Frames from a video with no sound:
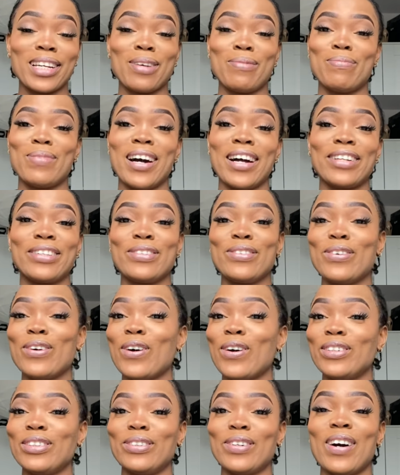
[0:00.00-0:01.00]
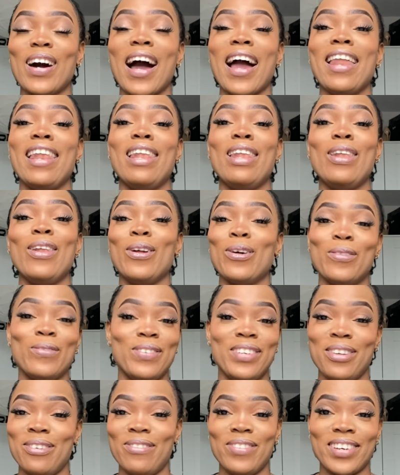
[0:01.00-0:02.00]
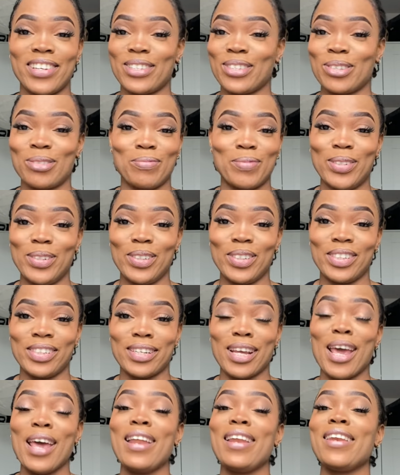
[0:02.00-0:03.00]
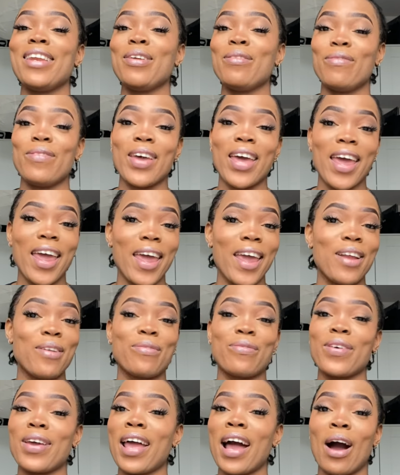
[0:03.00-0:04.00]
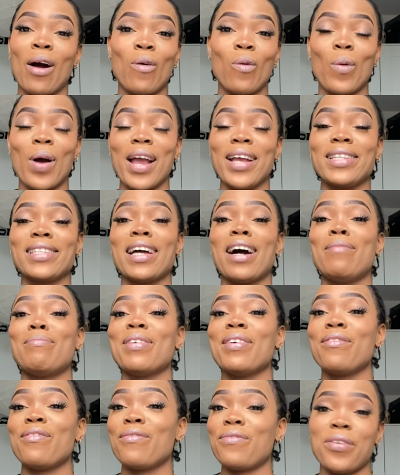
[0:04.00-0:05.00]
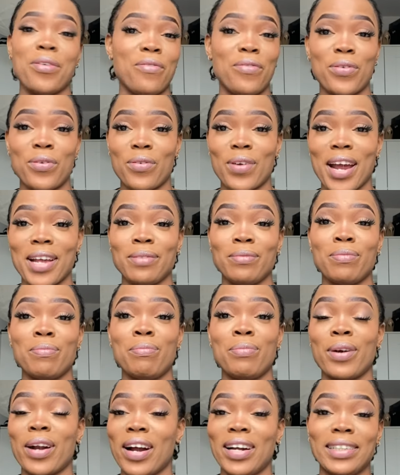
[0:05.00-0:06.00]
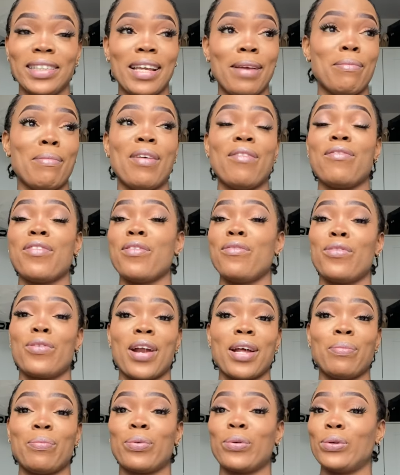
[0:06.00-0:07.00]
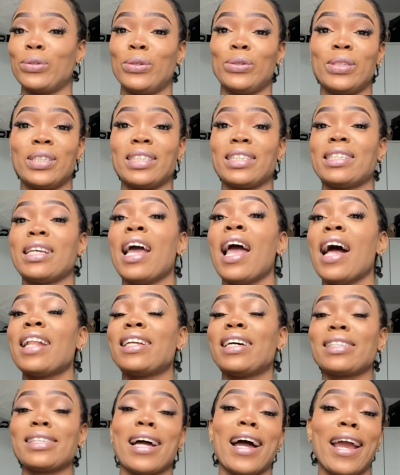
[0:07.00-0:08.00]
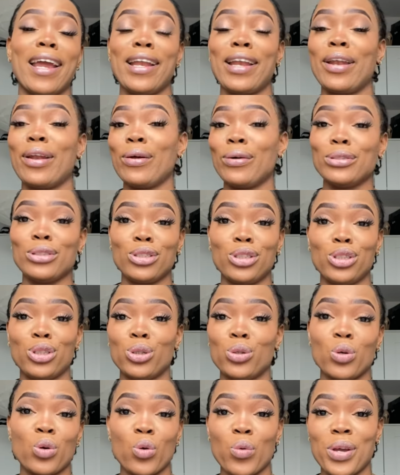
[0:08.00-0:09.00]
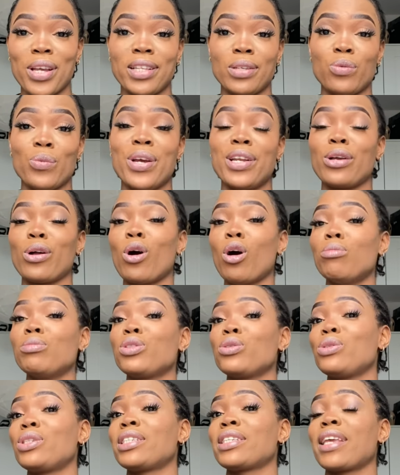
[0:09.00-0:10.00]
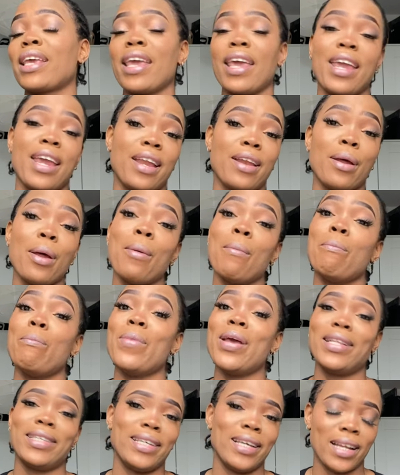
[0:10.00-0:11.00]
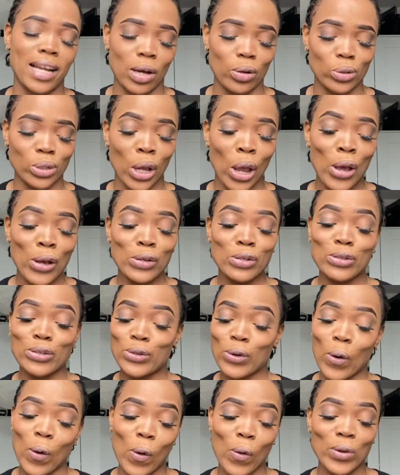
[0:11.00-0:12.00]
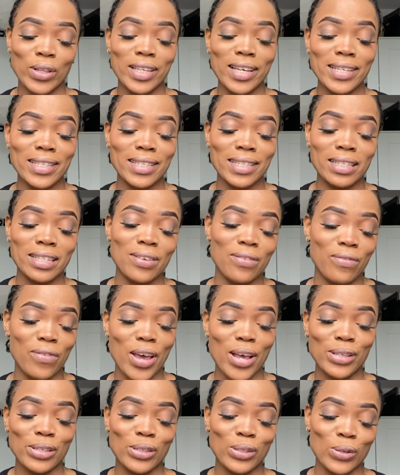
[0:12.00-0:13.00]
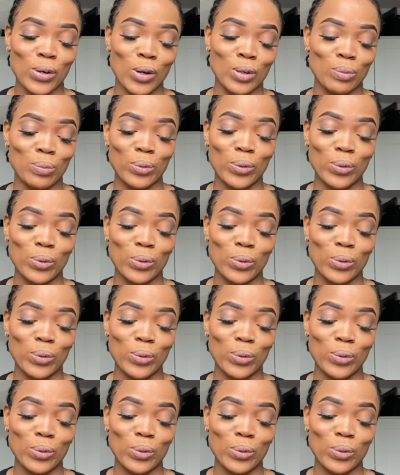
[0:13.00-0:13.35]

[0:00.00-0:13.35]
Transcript: about, you all know I love Nivea so much. Nivea and Fair and White are my favorite brand and my favorite products that I don't joke with when it comes to skin maintenance. So this Nivea Sun